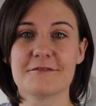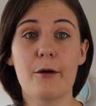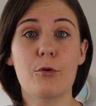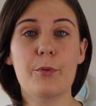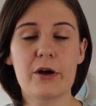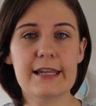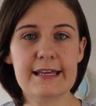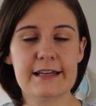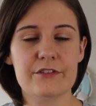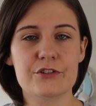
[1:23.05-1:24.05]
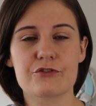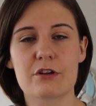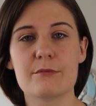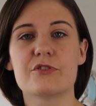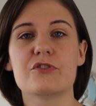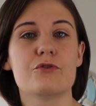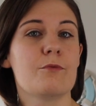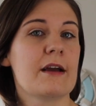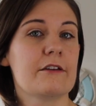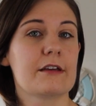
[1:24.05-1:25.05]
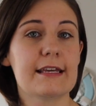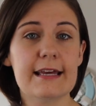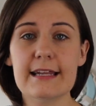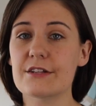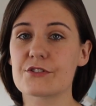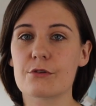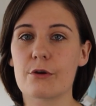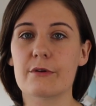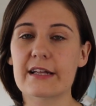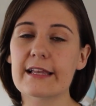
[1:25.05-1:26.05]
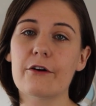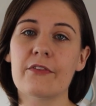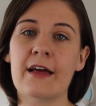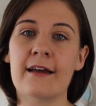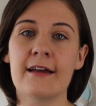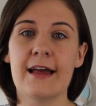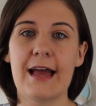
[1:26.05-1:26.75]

I will put a link in the description to where you can get it, so go and click on that,